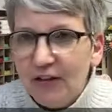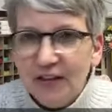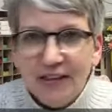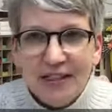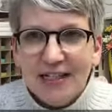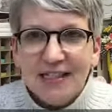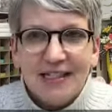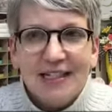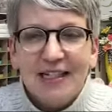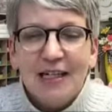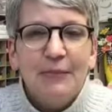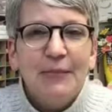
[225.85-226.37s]
It
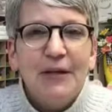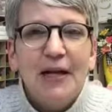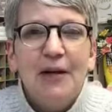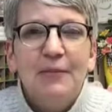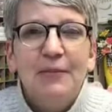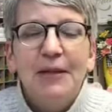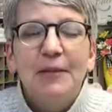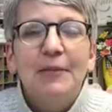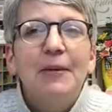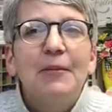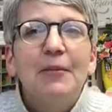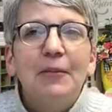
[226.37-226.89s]
doesn't tell me how
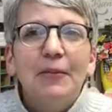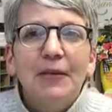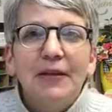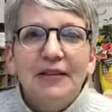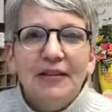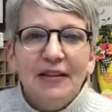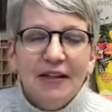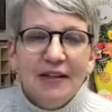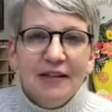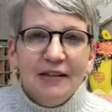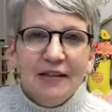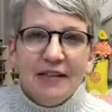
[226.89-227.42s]
many people,
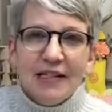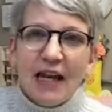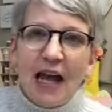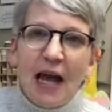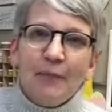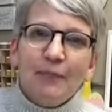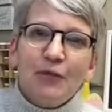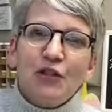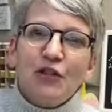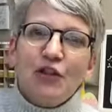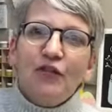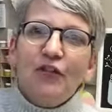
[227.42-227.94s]
but the
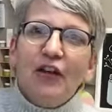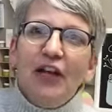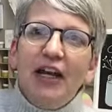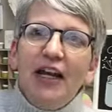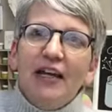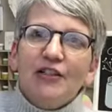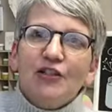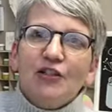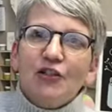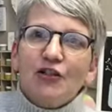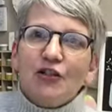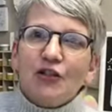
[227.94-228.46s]
top survey
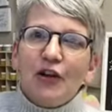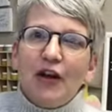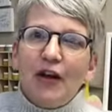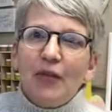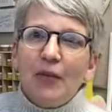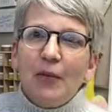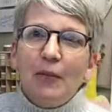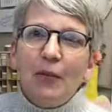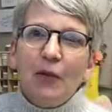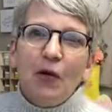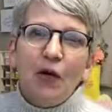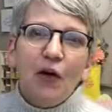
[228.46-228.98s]
answers are on
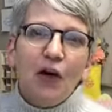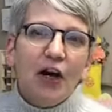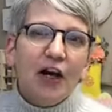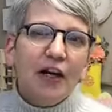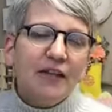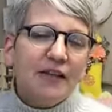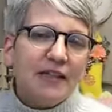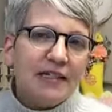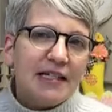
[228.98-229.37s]
the board.